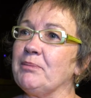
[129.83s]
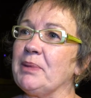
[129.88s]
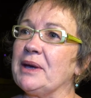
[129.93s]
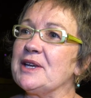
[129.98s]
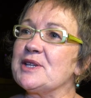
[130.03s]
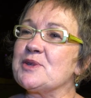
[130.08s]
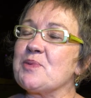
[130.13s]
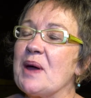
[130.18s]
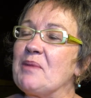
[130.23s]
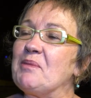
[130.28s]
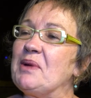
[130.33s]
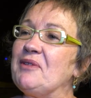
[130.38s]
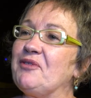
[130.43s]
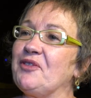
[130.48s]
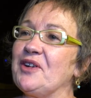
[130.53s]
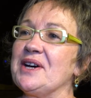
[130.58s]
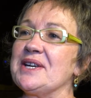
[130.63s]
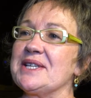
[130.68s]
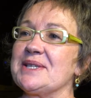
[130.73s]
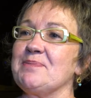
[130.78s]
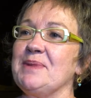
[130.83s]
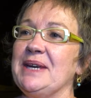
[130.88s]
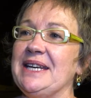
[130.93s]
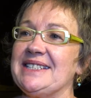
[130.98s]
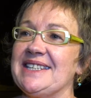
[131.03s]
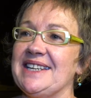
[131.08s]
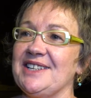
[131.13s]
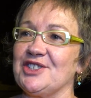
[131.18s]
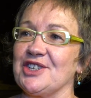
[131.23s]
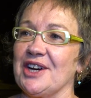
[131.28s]
Because when we first
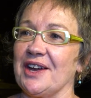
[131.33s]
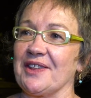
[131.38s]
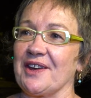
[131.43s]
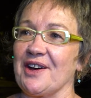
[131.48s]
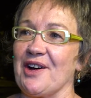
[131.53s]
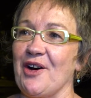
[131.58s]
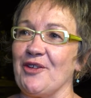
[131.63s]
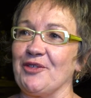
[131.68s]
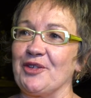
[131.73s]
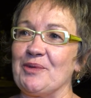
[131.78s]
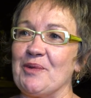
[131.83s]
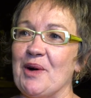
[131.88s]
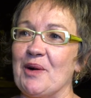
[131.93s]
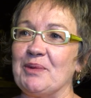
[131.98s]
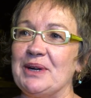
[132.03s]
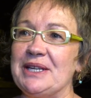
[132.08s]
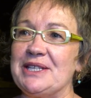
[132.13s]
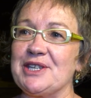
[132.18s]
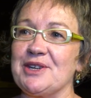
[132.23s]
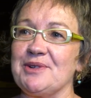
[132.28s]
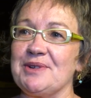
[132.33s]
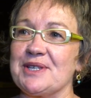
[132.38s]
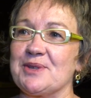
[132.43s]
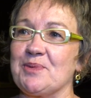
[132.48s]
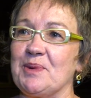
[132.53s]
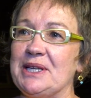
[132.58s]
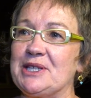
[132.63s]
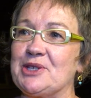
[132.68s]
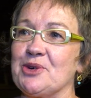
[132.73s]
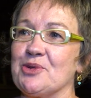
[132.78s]
meet each other, often what we do is
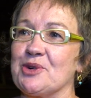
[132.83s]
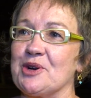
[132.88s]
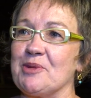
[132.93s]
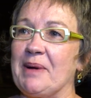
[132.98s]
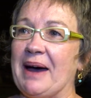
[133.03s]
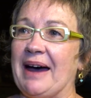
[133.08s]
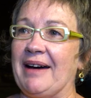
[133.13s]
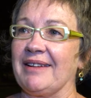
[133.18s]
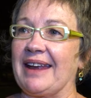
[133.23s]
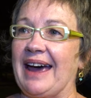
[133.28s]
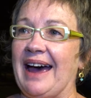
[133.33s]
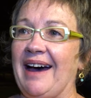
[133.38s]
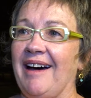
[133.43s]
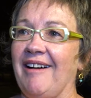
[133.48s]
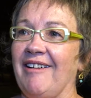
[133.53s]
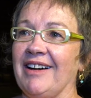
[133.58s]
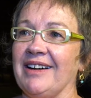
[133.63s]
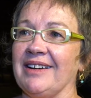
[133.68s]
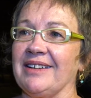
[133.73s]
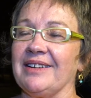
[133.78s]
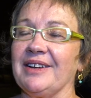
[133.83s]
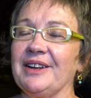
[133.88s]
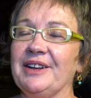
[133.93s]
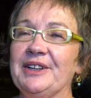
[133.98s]
we talk about our